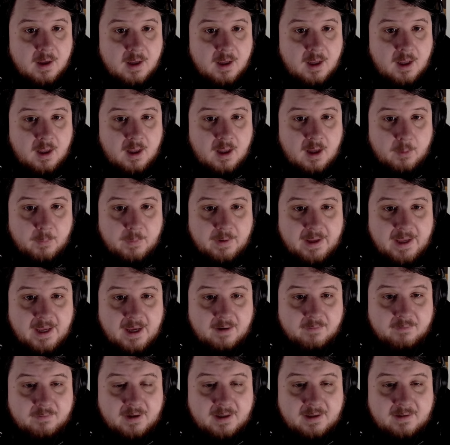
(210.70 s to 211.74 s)
Uh, we
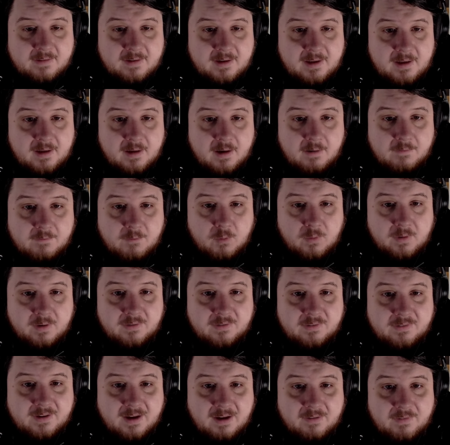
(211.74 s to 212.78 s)
have
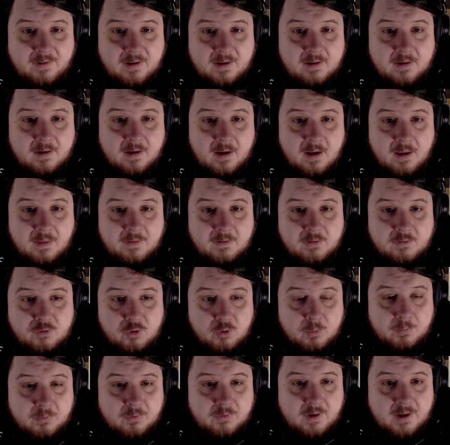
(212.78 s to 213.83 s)
1947, the
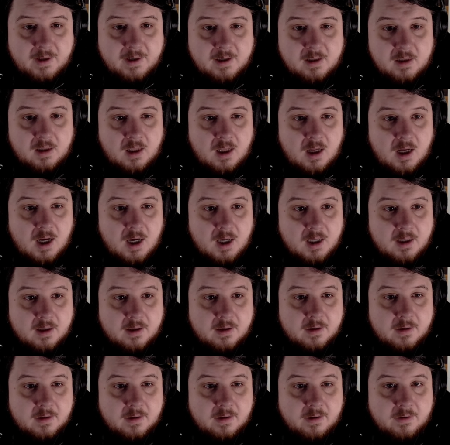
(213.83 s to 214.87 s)
Doomsday Clock.
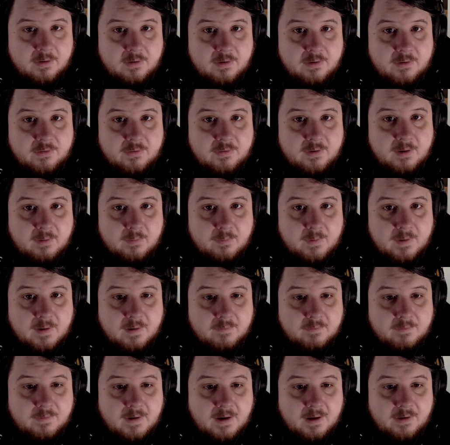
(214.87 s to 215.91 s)
Let's see if we can
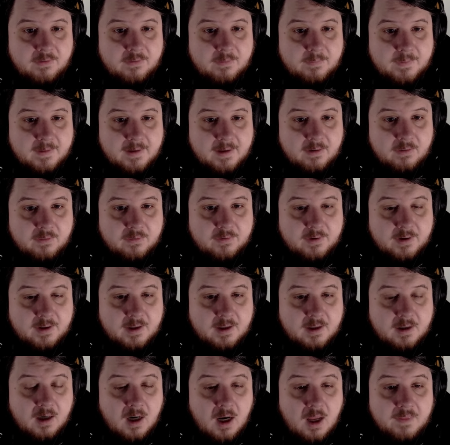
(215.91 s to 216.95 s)
find something else
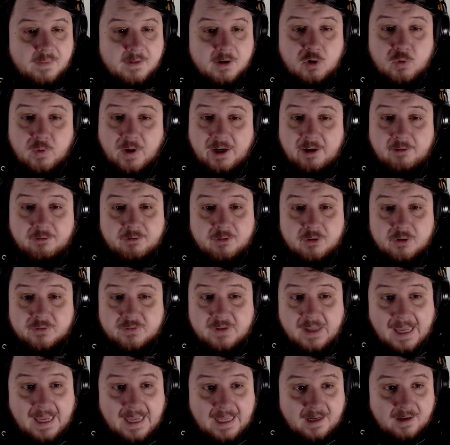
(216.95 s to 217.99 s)
here. The Grateful
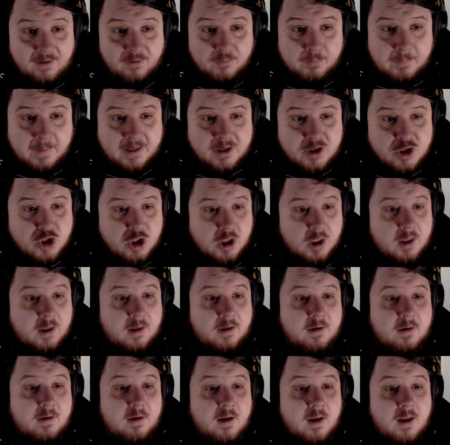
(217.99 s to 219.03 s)
Dead is
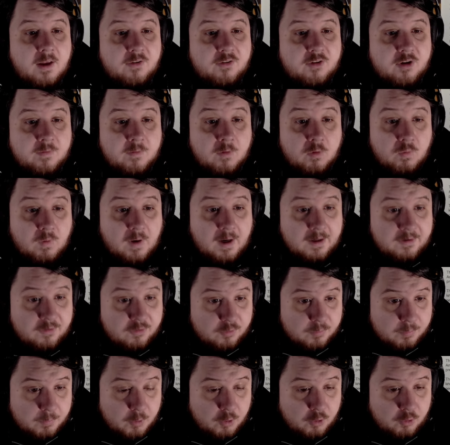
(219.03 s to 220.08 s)
mentioned civil
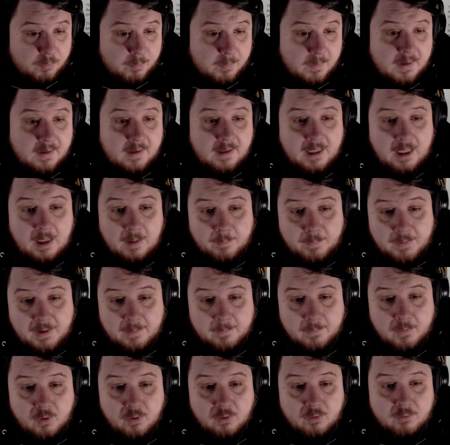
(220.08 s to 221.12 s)
rights movement, hippie
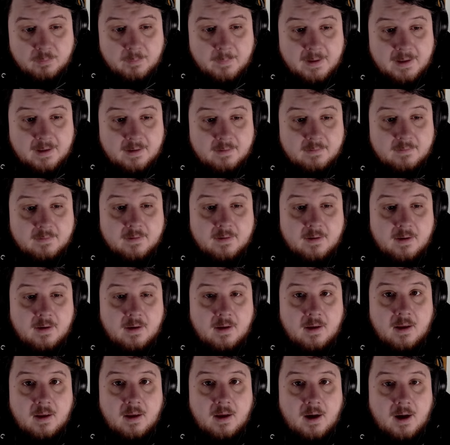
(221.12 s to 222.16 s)
movement,
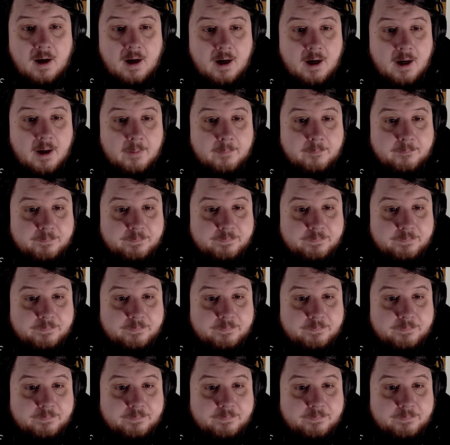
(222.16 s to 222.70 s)
um,